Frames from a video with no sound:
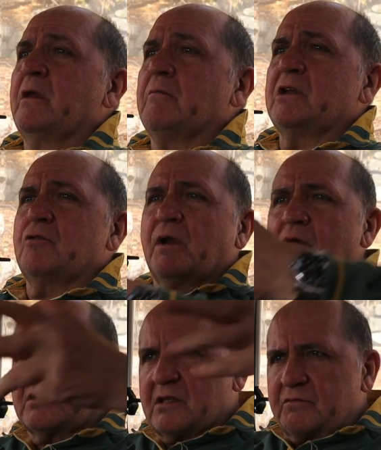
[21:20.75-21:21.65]
and you
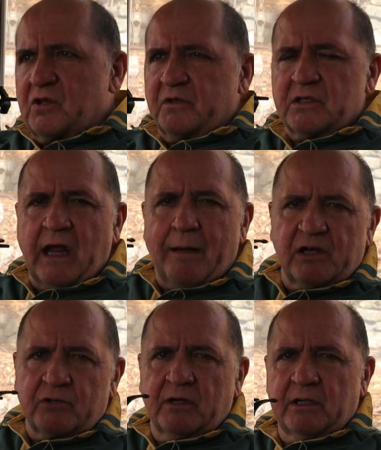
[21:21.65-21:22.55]
belong to some sort of
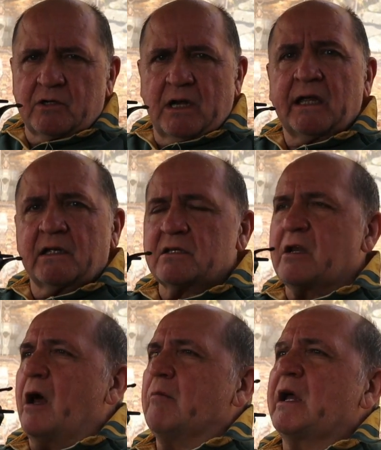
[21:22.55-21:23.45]
established religion, like
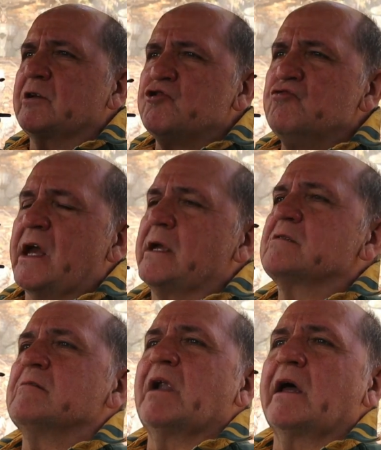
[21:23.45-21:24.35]
Islam, like
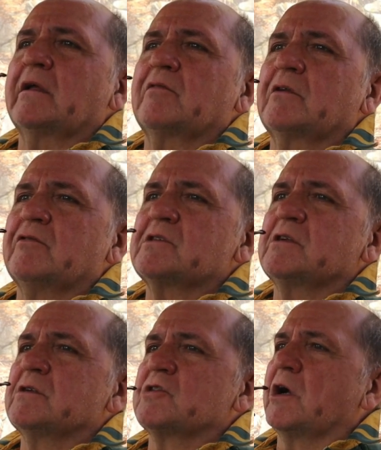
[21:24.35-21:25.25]
Judaism, like the
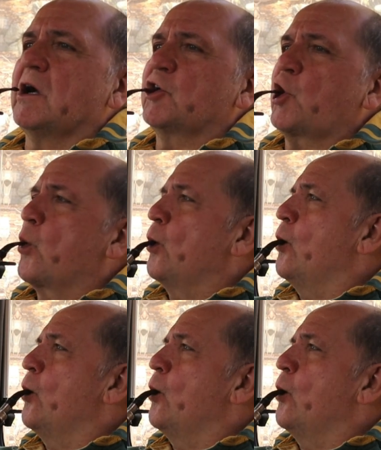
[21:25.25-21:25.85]
Christian Church.